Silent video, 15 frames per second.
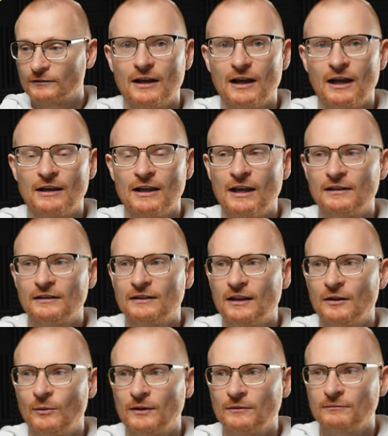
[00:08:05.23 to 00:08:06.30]
And here's another
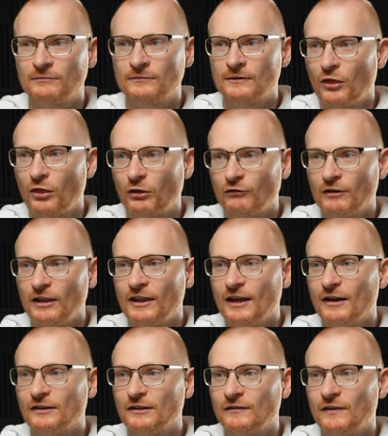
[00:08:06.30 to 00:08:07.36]
one
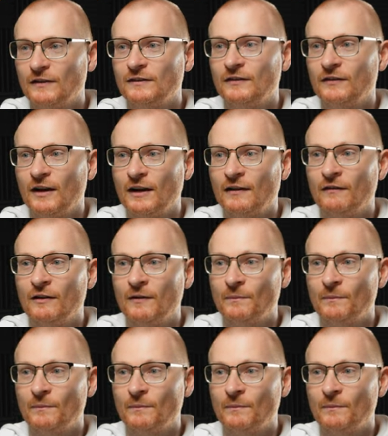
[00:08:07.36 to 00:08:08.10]
3,055